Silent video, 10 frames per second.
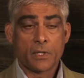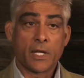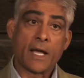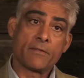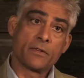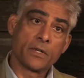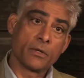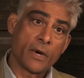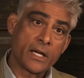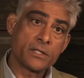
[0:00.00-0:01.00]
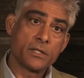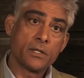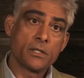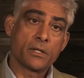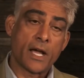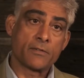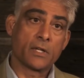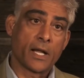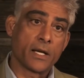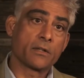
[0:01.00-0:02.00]
They have the right to have
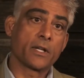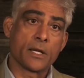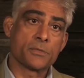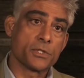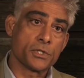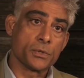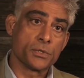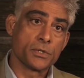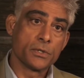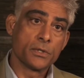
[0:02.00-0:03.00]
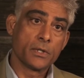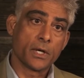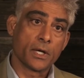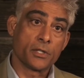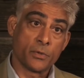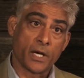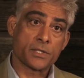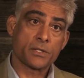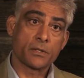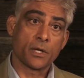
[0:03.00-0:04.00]
their land claims issues
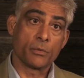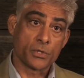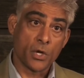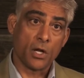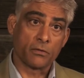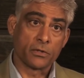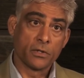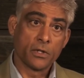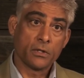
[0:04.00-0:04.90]
addressed and resolved.